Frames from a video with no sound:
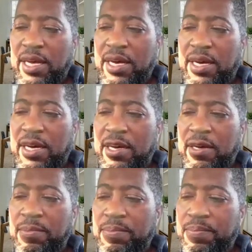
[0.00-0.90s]

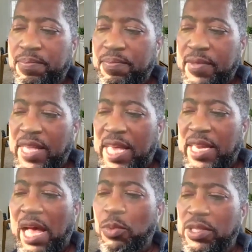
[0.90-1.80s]
um, and
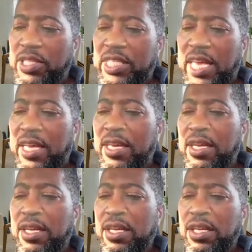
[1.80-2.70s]
I wouldn't say
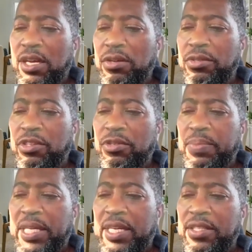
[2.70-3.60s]
go to
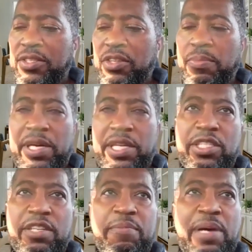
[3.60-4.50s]
because so much
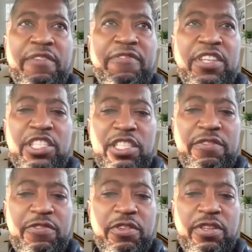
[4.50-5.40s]
of my vision
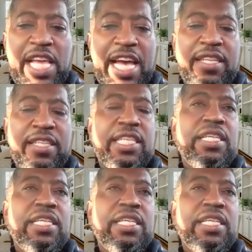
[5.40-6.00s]
for that